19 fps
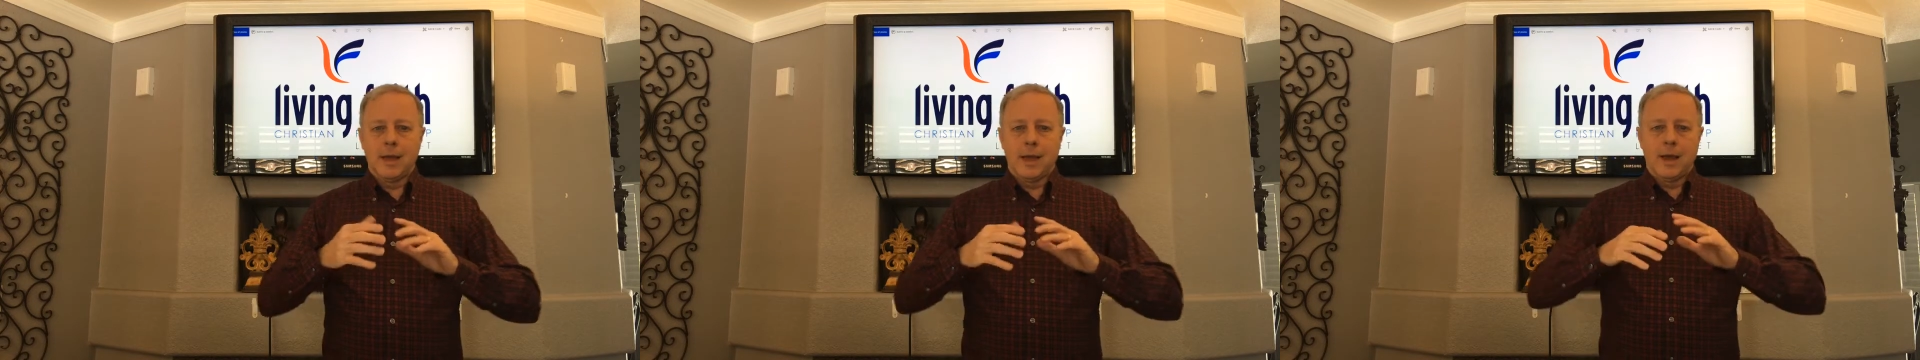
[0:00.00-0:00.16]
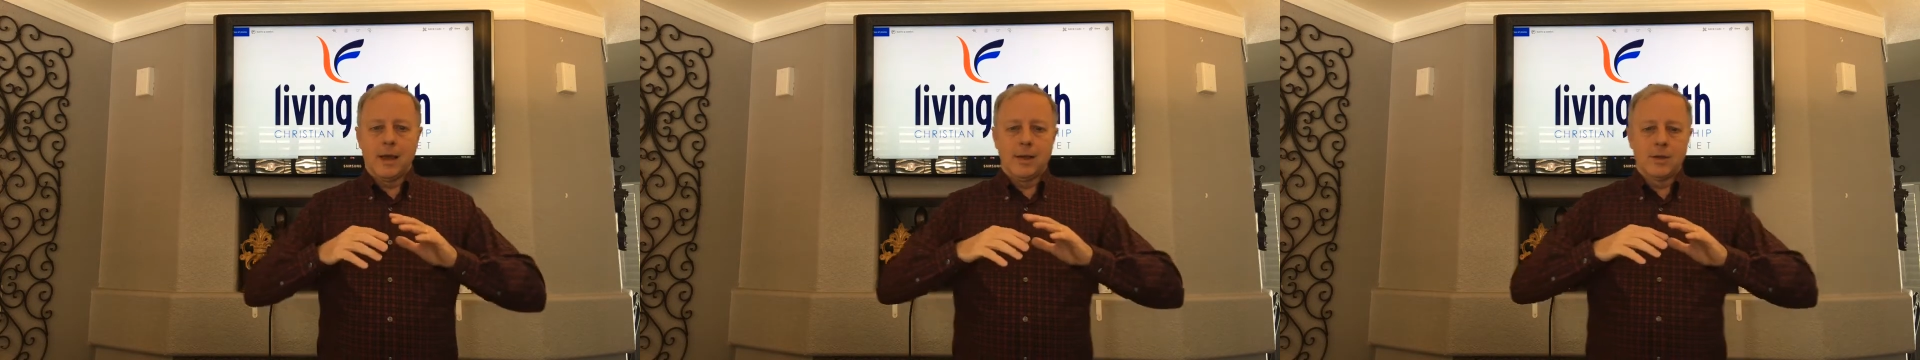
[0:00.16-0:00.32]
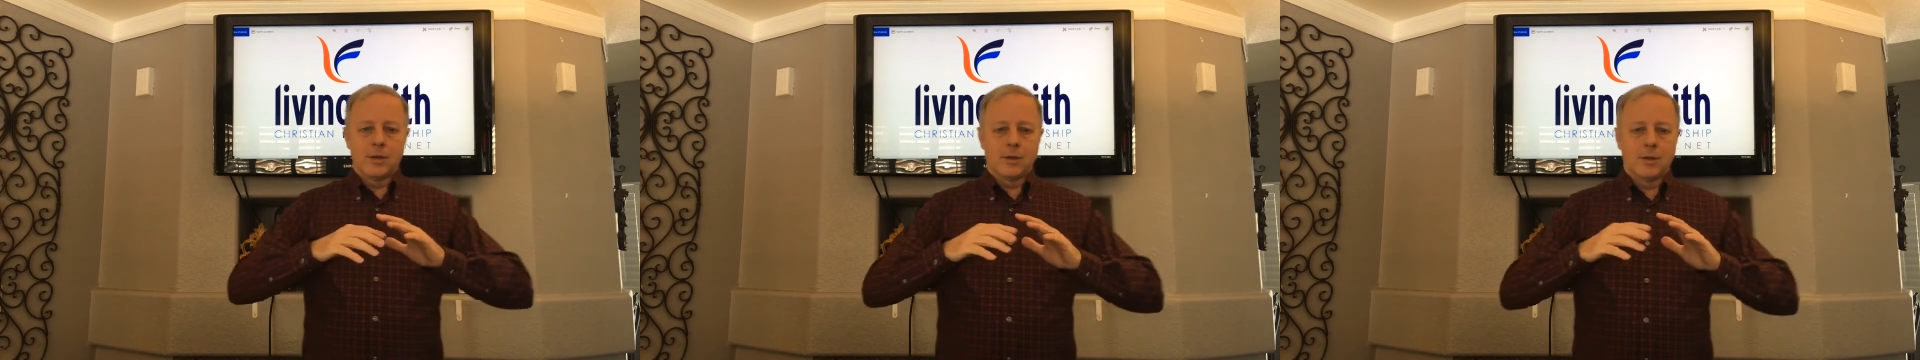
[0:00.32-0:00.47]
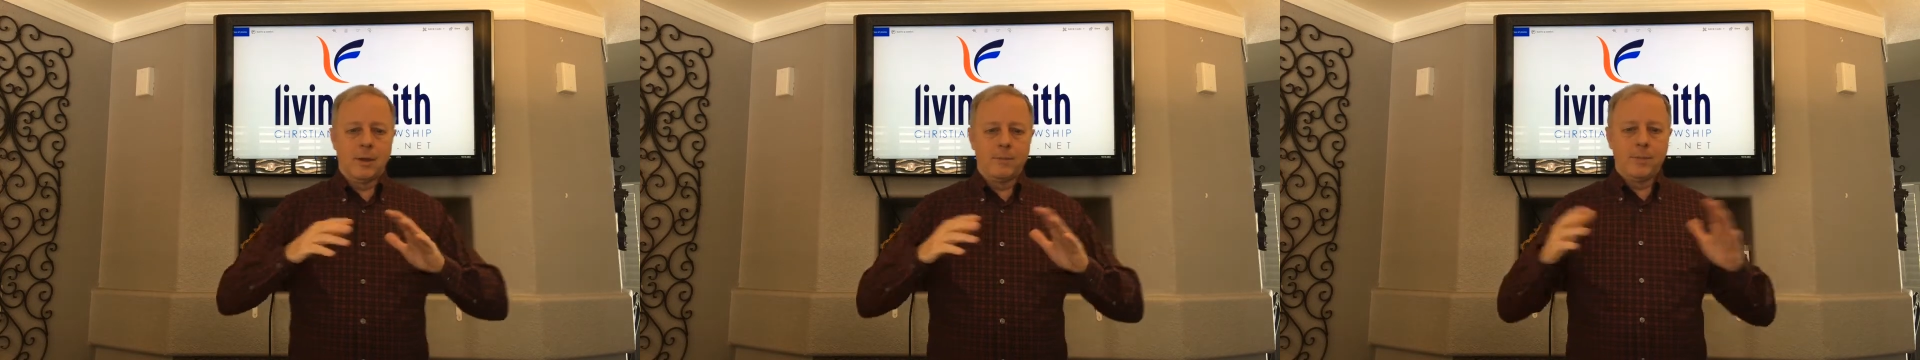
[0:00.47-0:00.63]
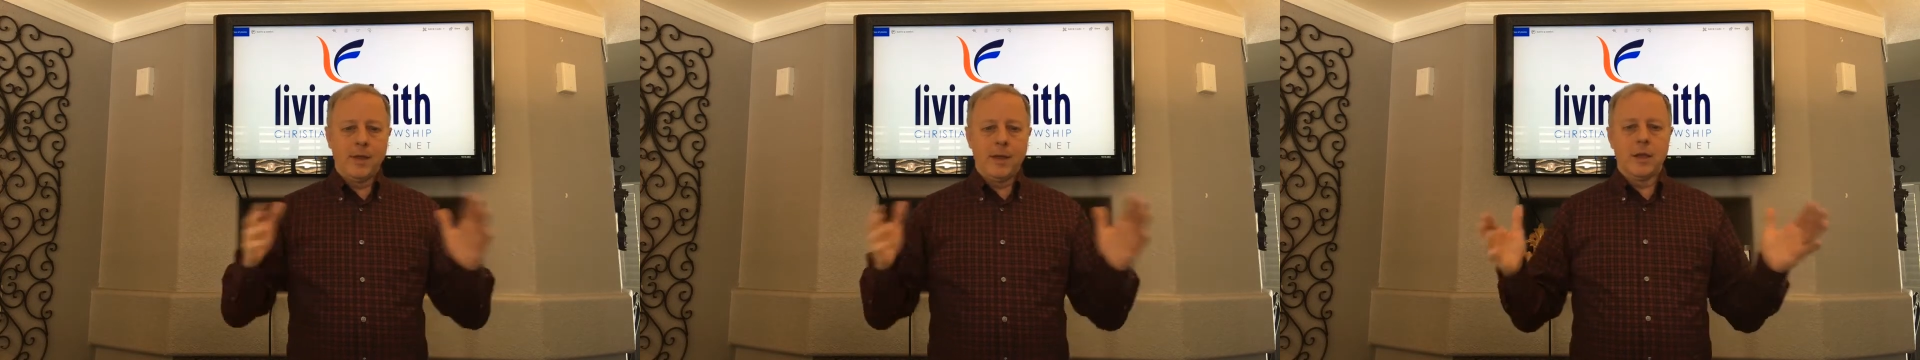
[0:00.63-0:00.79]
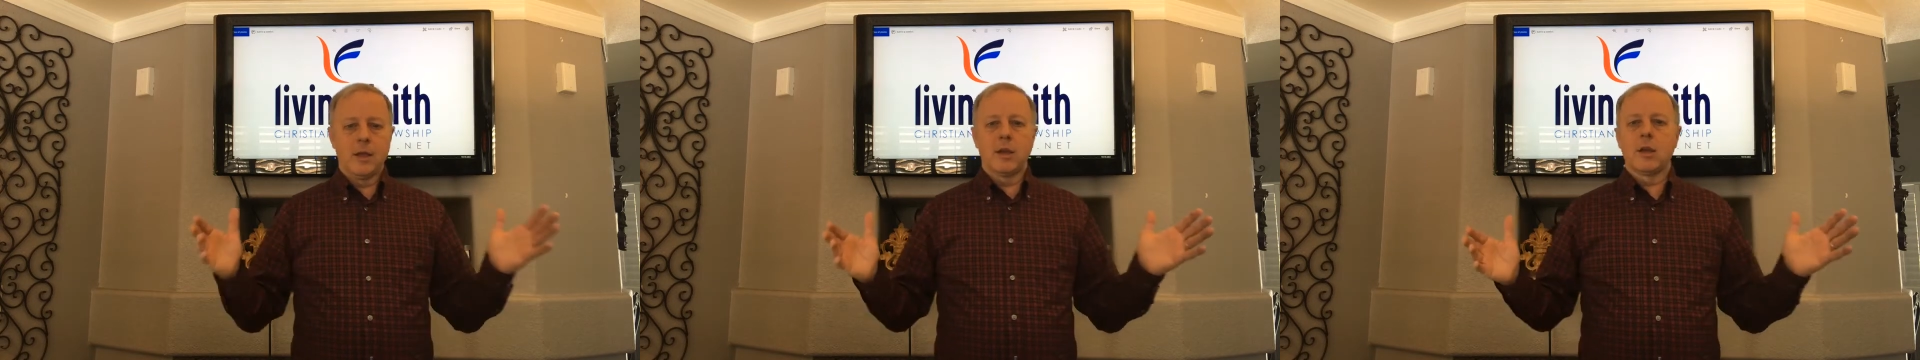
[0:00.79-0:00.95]

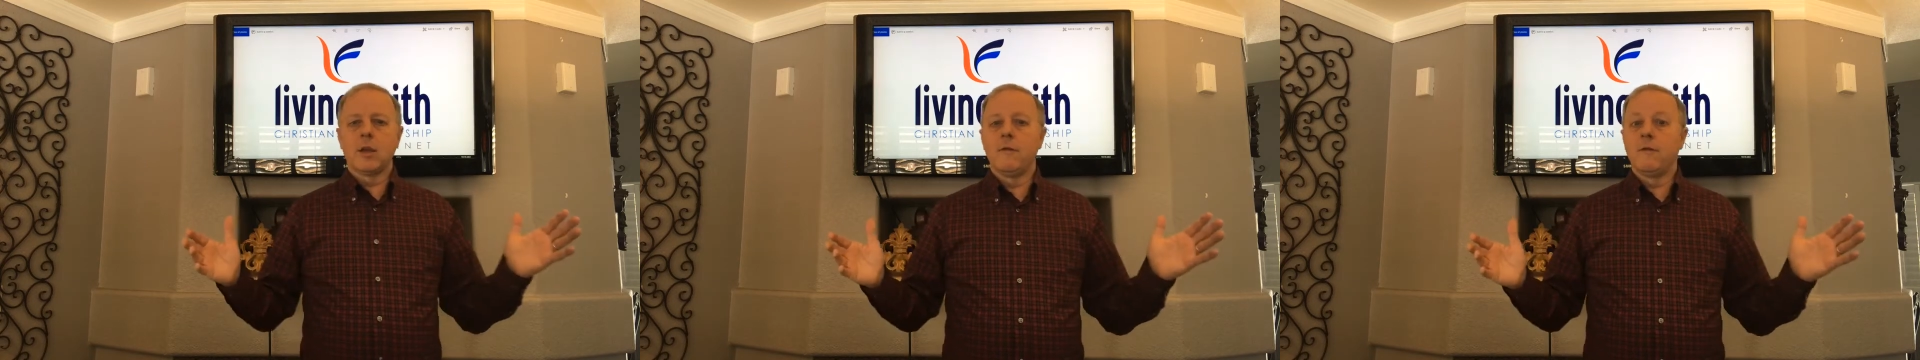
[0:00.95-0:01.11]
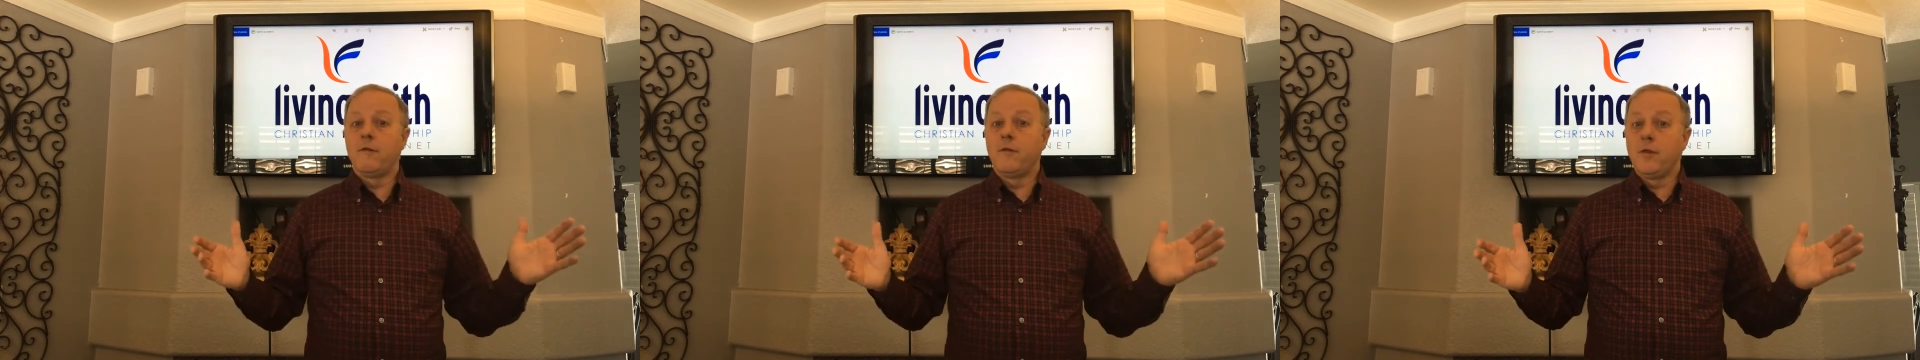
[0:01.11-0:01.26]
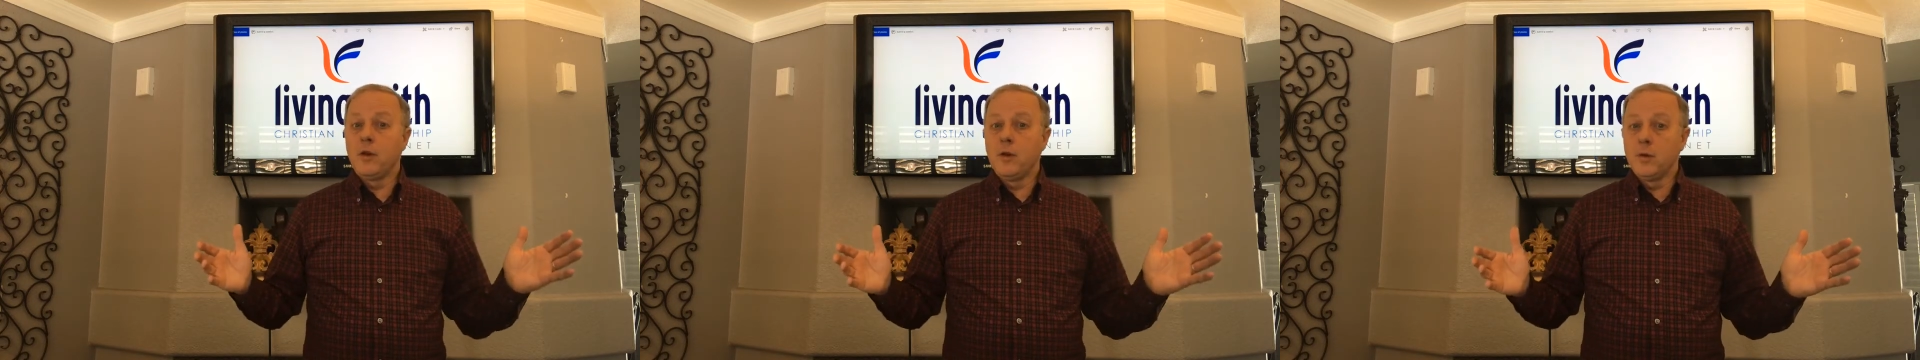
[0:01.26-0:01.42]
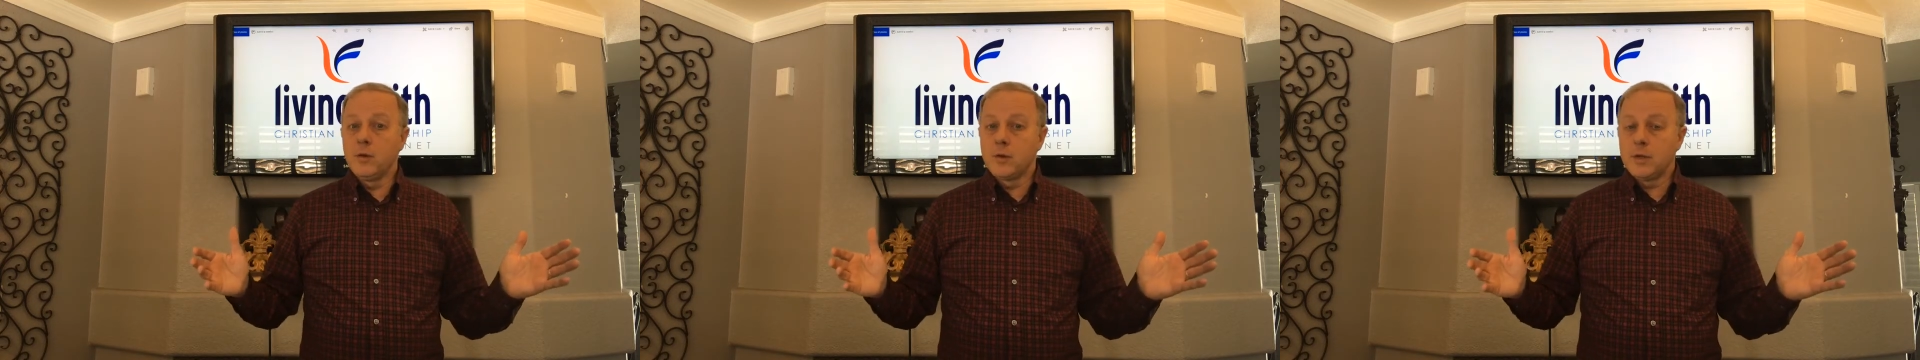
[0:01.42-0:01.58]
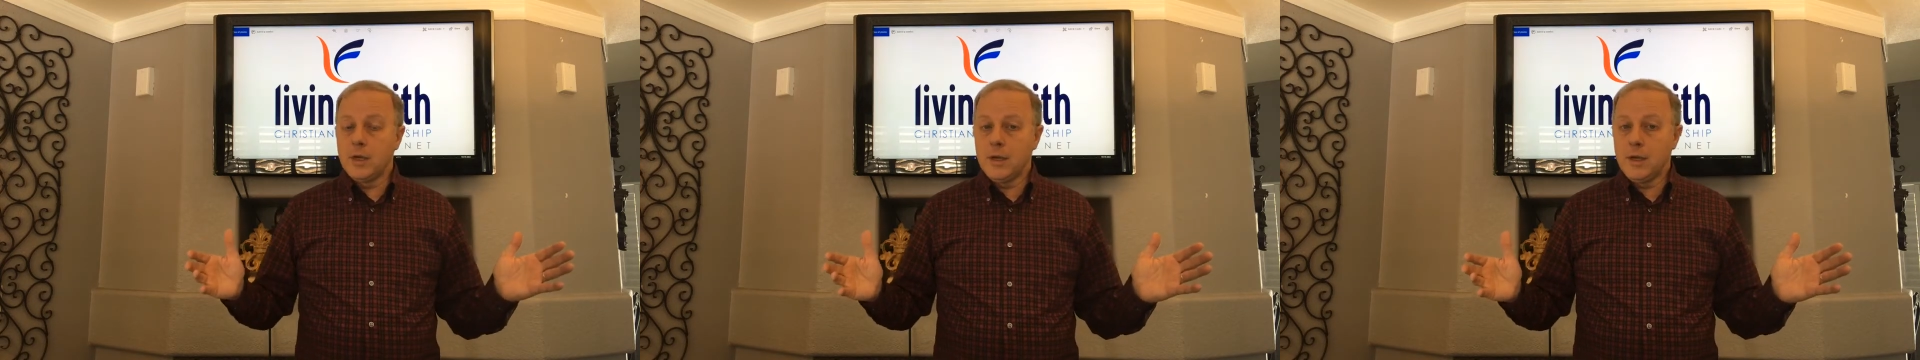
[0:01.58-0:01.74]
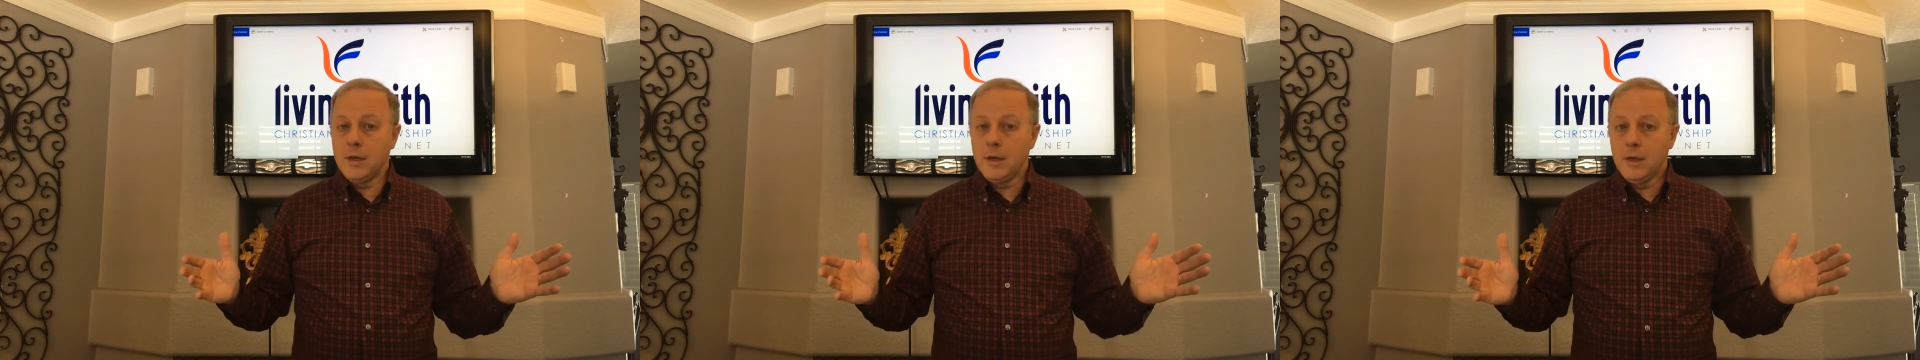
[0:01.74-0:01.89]
something
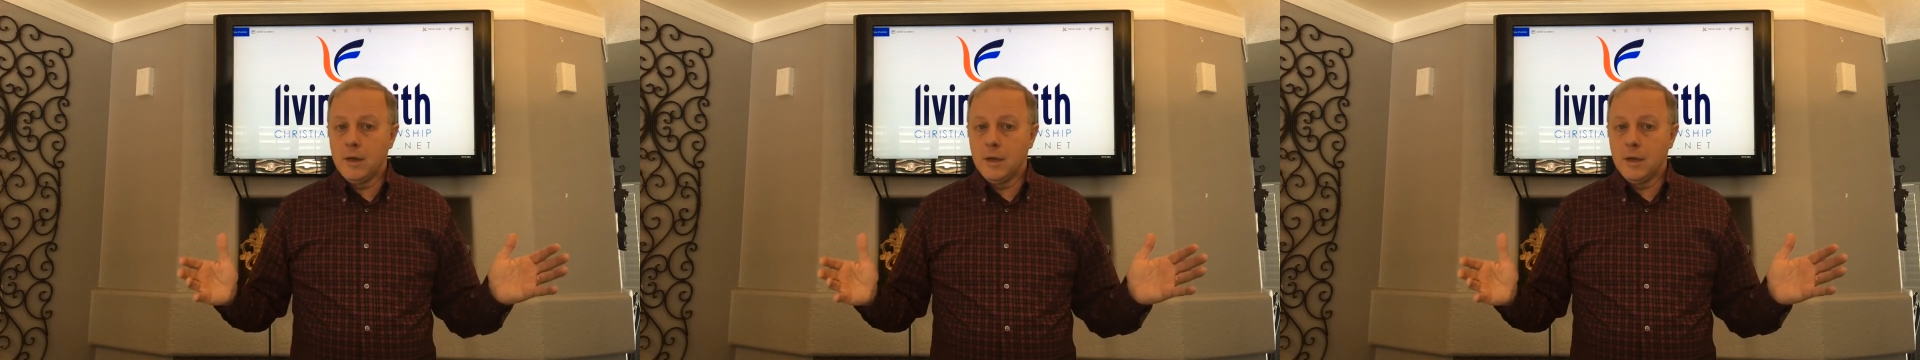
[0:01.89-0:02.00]
confusing?